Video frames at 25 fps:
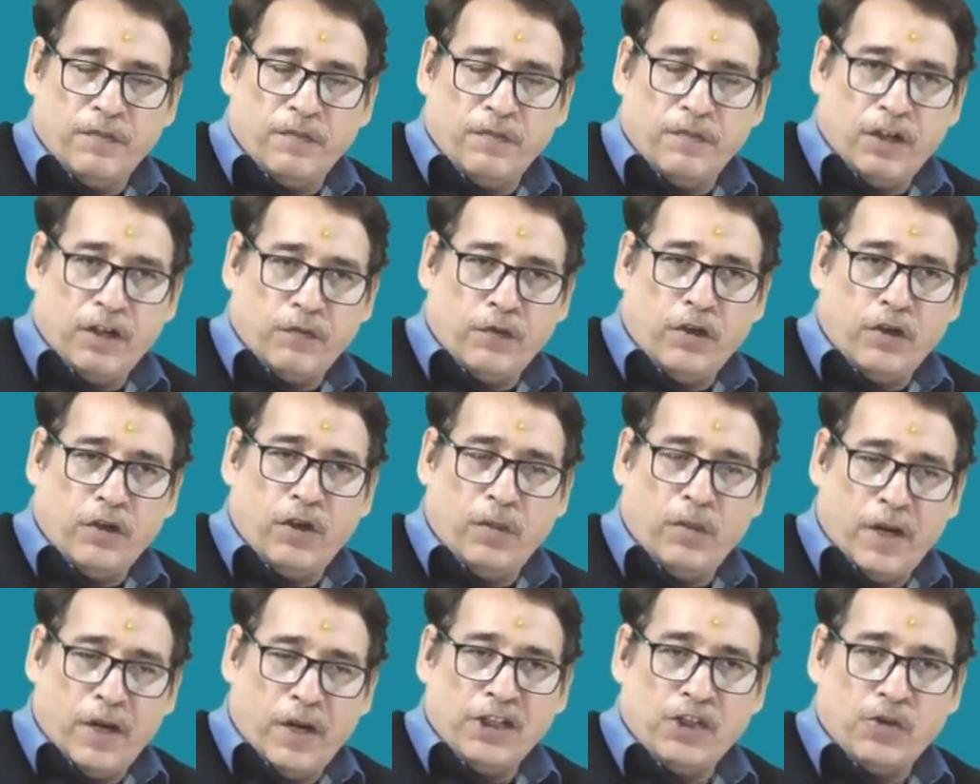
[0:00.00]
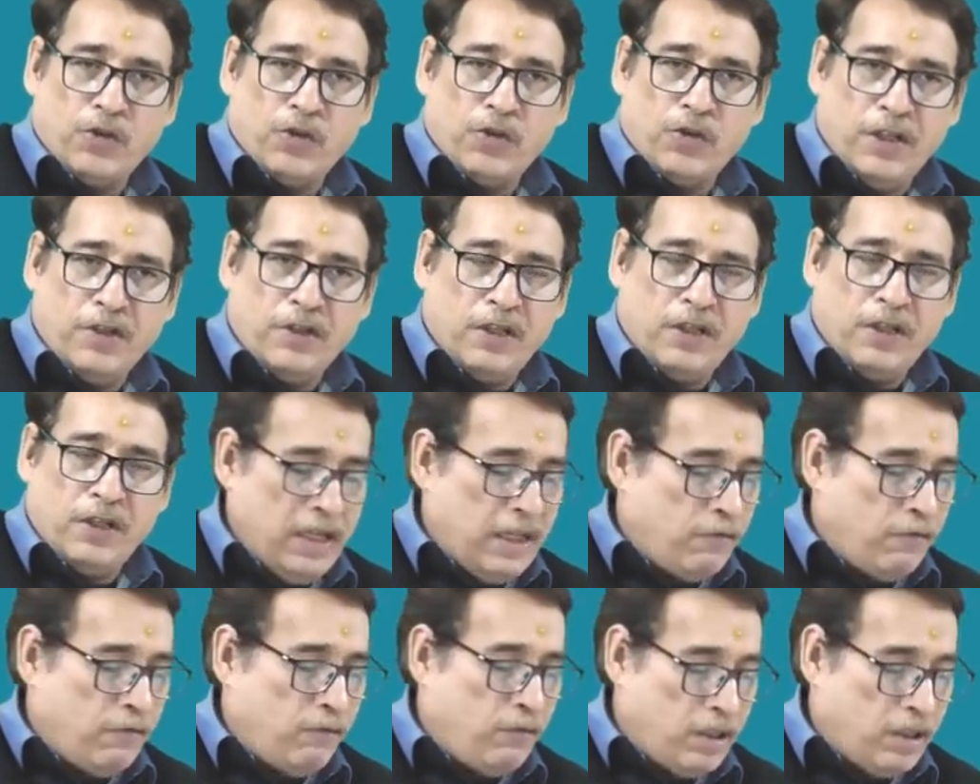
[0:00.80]
what we call branch manager,
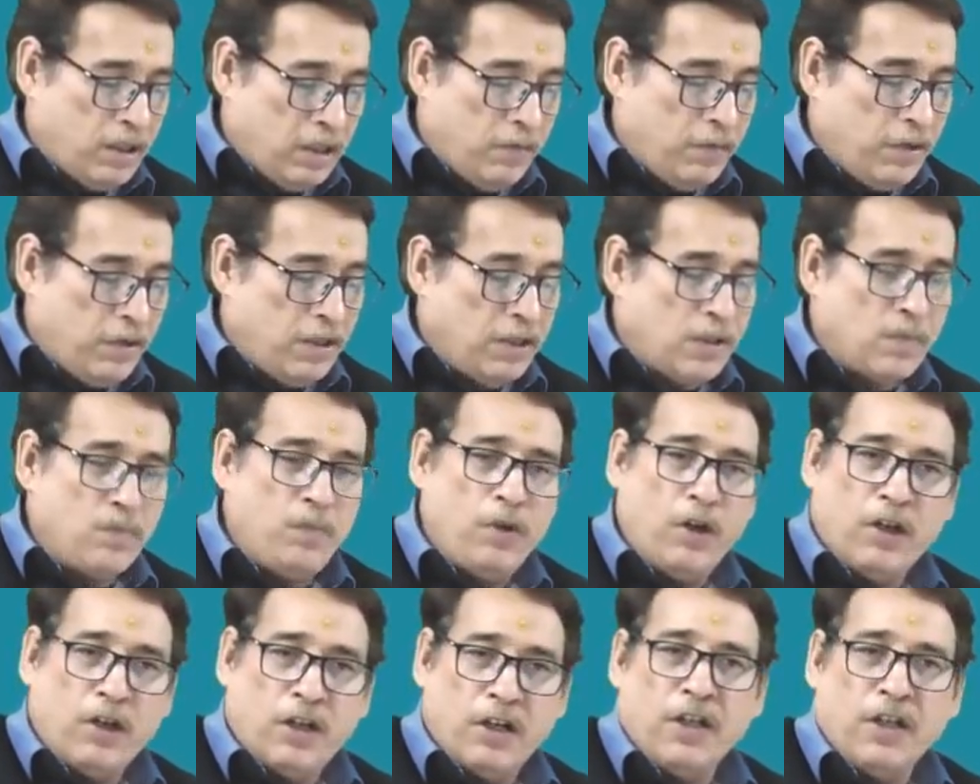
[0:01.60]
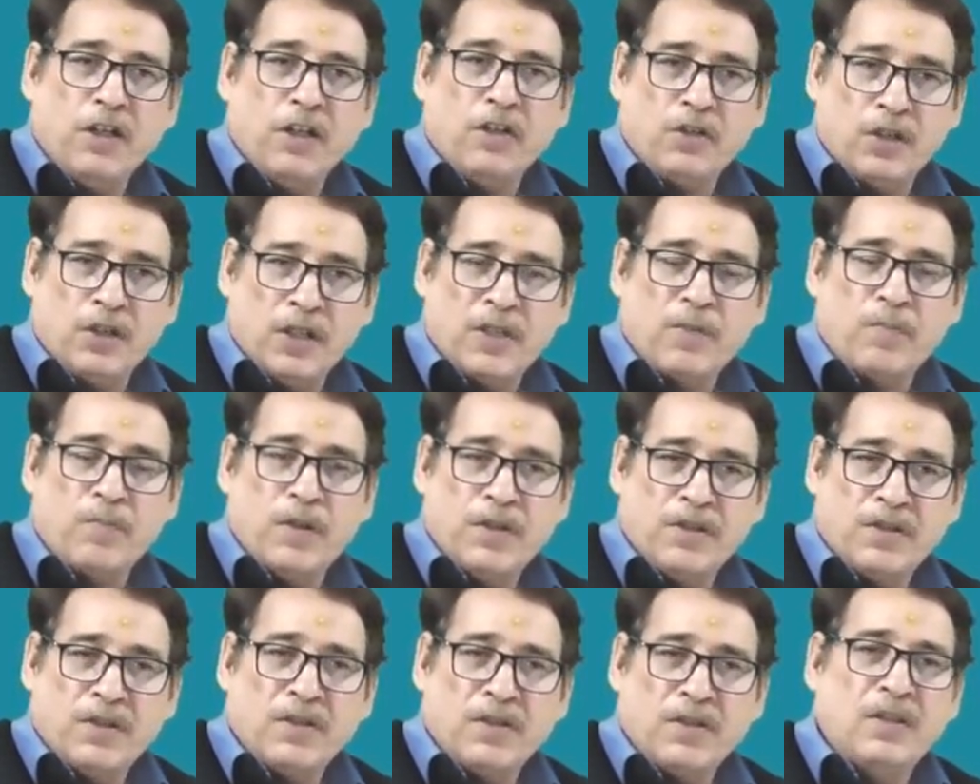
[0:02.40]
that whatever smaller nature
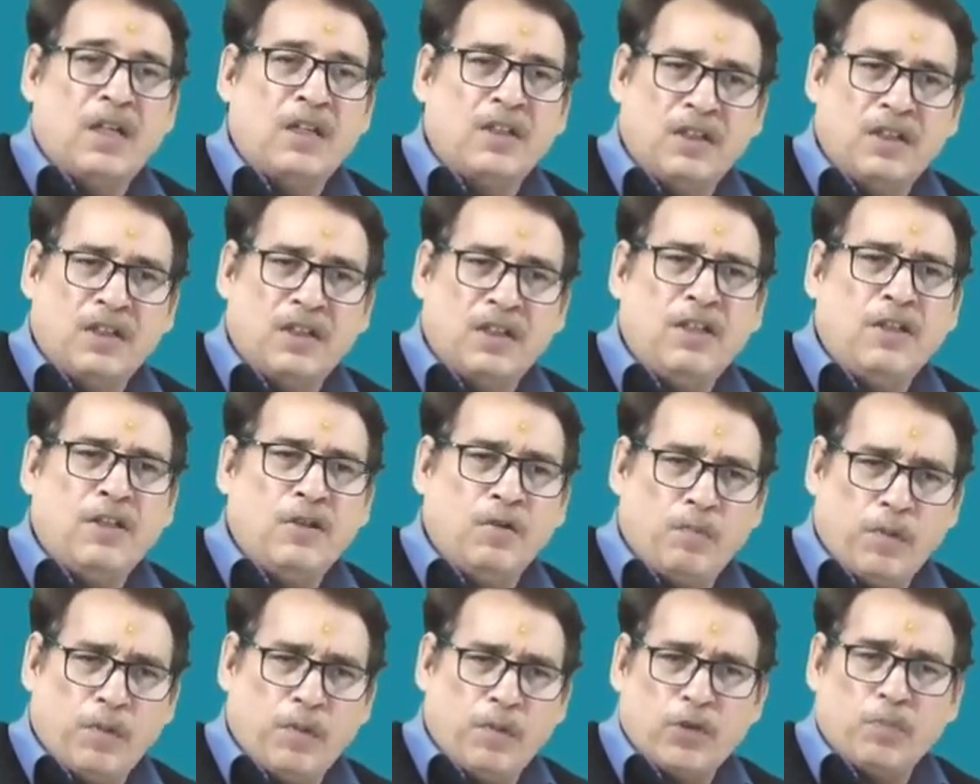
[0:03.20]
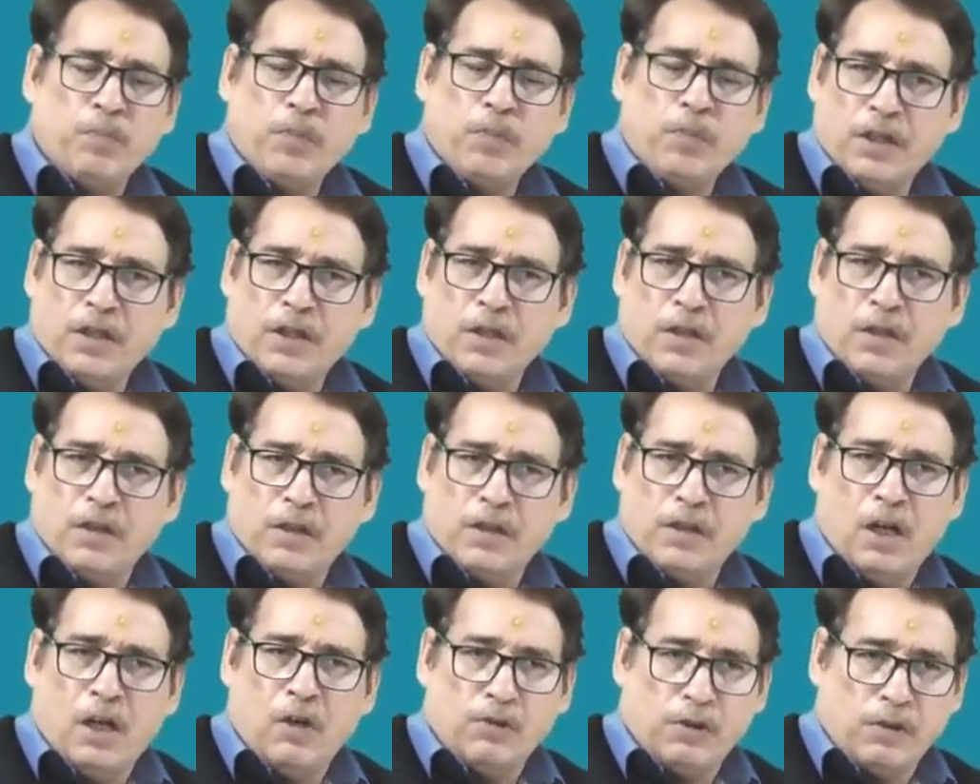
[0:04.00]
expenses are there, you please meet it
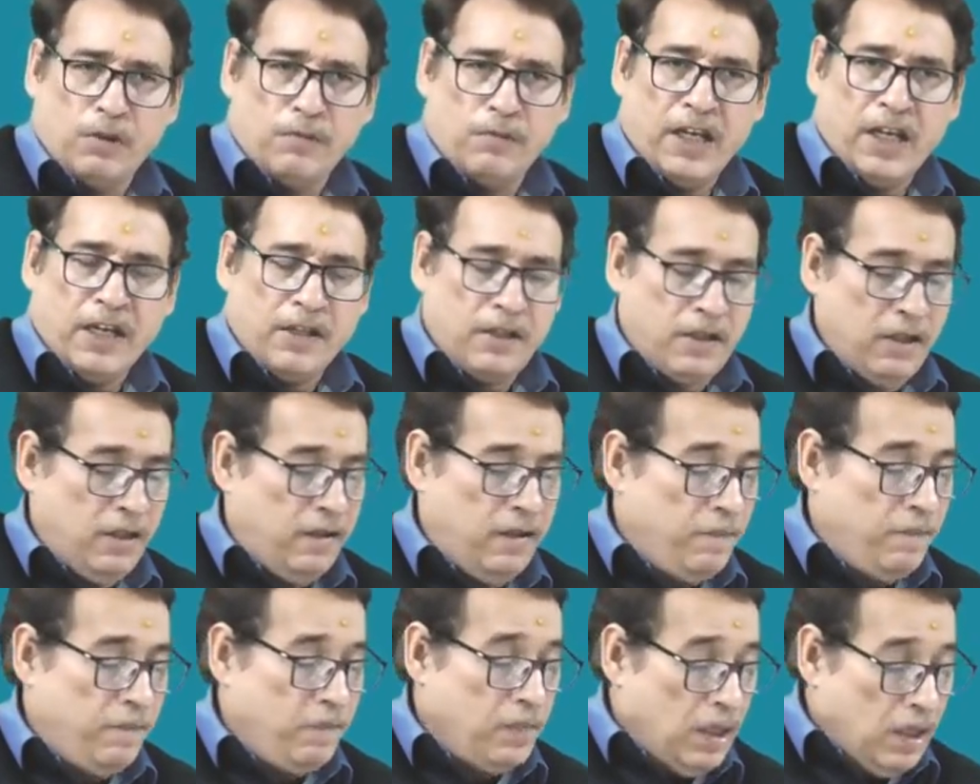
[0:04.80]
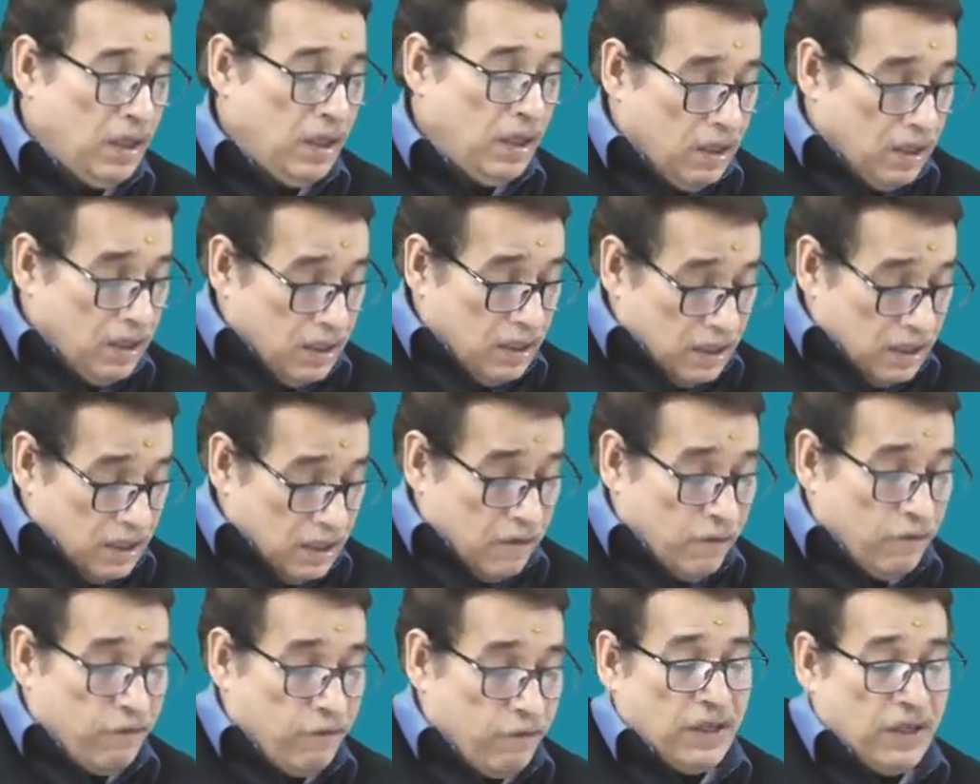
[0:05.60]
out of that.
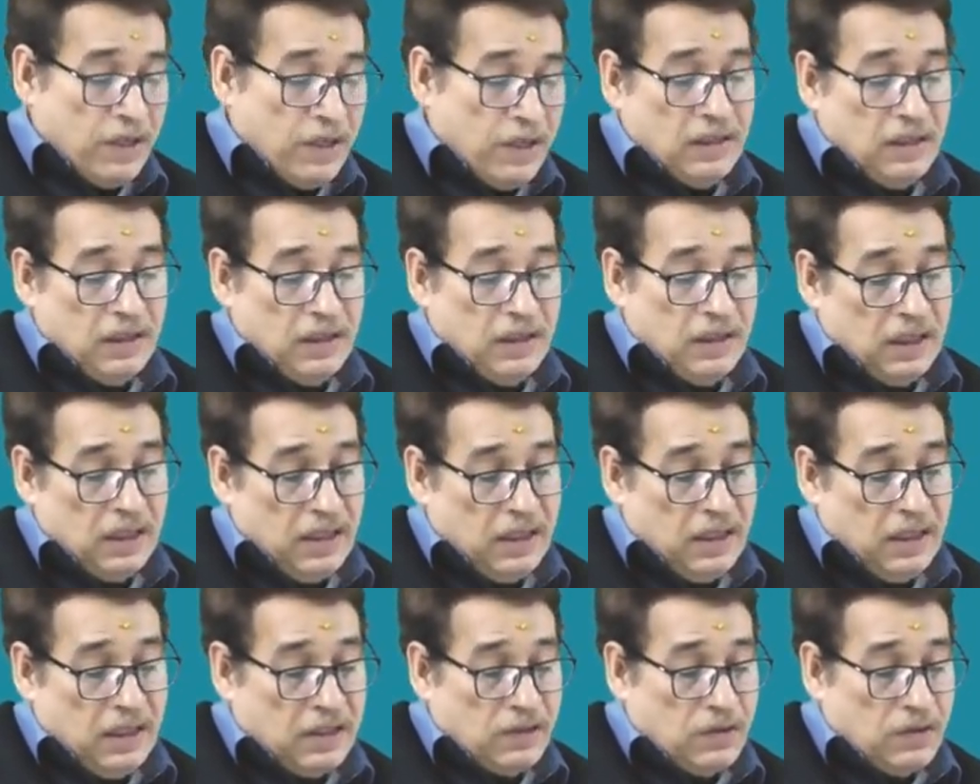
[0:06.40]
Further, it is